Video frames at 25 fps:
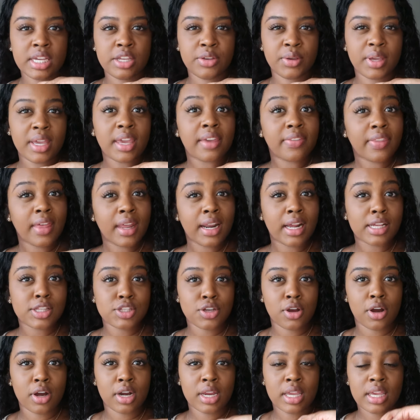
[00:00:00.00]
You can get that at
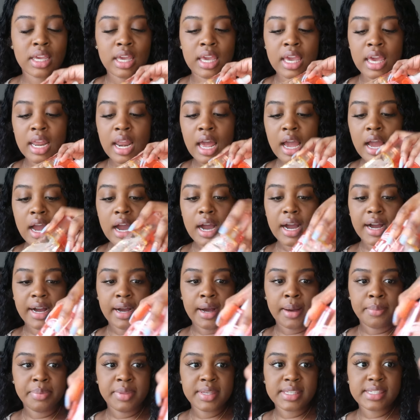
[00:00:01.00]
Target.
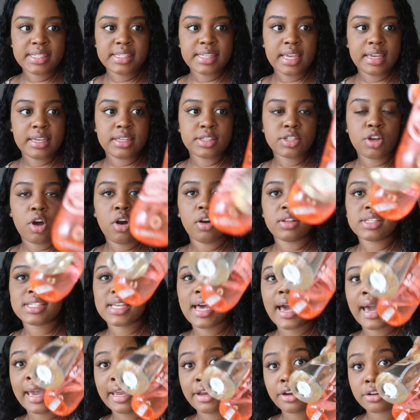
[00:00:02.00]
Um, this scent is called
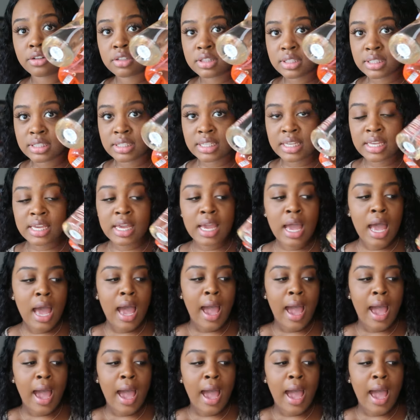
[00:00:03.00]
Tiger Lily.